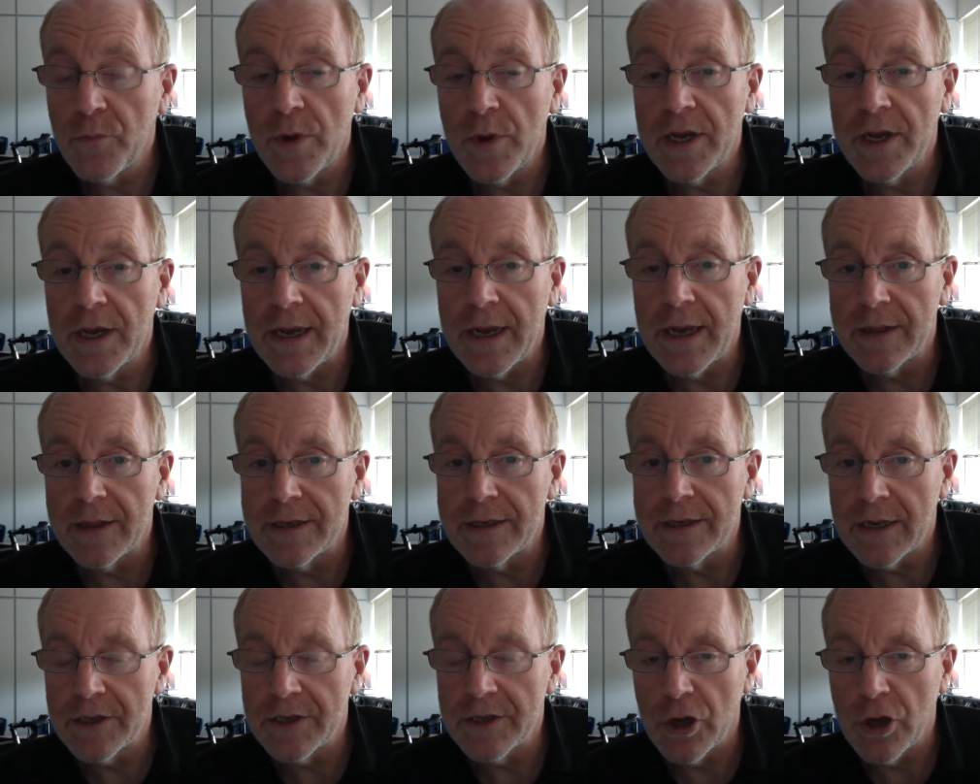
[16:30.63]
We can get the
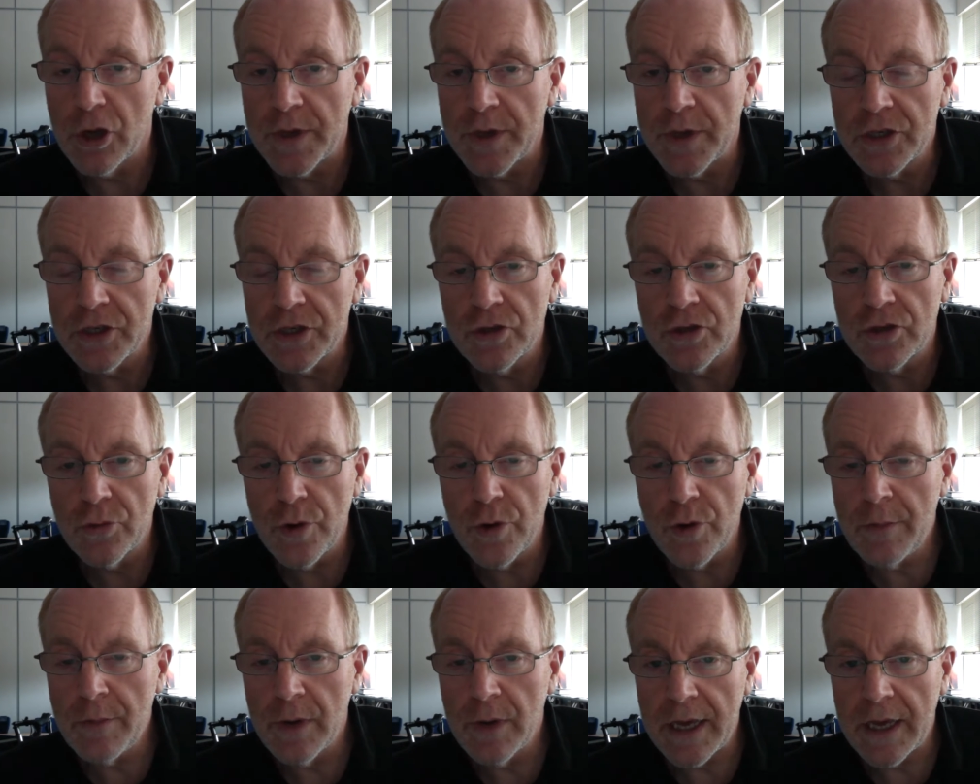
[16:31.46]
telescope
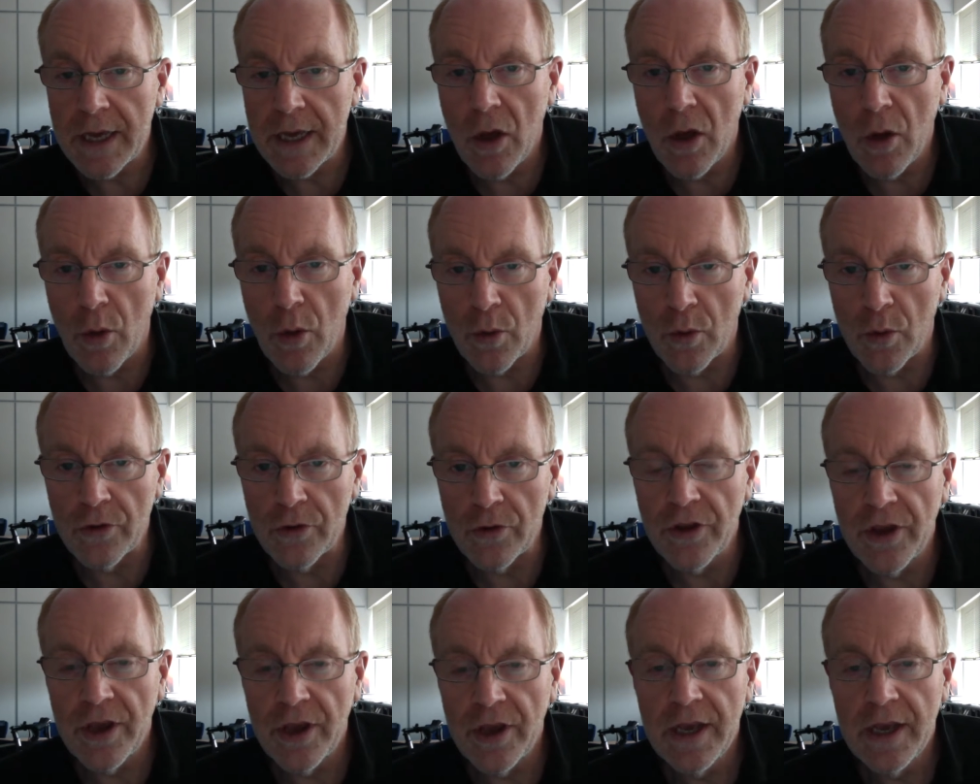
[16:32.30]
extremely cold.